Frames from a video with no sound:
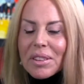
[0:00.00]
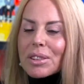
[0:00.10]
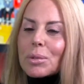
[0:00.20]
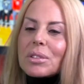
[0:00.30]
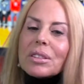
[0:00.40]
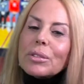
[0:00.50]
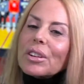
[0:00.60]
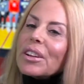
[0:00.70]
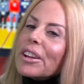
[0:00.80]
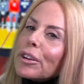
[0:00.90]
This was
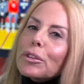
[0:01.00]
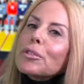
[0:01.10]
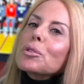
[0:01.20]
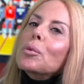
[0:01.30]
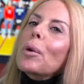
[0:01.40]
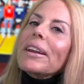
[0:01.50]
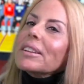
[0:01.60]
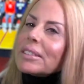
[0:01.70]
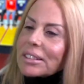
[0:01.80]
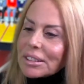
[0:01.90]
the year of the
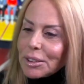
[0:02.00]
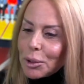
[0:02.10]
wait list,